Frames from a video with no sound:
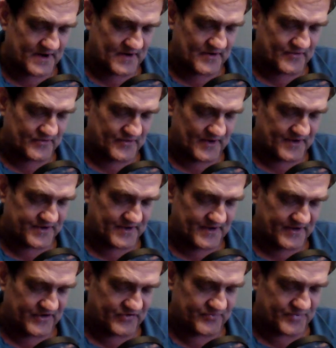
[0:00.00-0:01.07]
hunters looked the
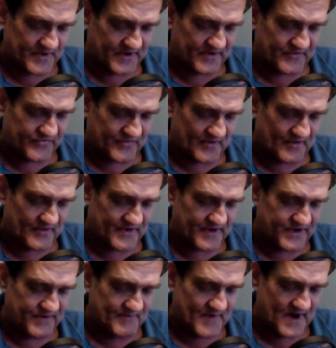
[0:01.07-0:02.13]
least bit concerned
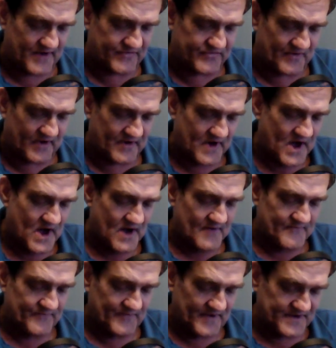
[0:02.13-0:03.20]
that he might start
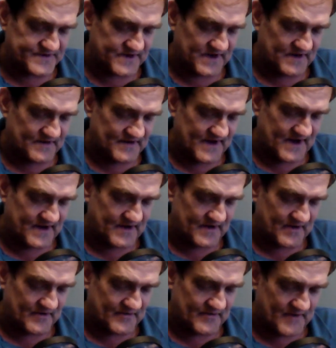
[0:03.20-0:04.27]
flinging lead in
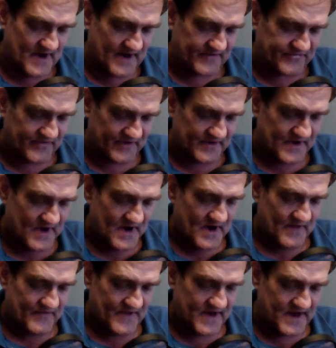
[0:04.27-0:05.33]
their direction.
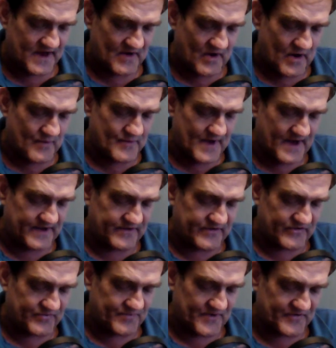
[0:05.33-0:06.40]
They had already
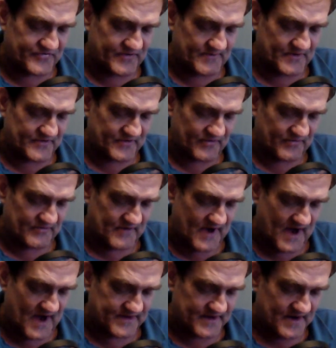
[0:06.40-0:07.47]
dismissed him as a
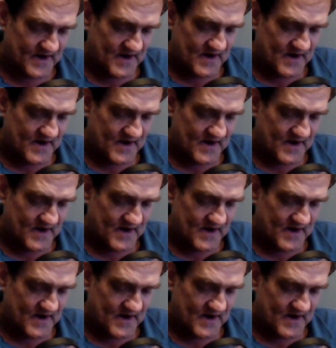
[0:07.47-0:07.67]
threat.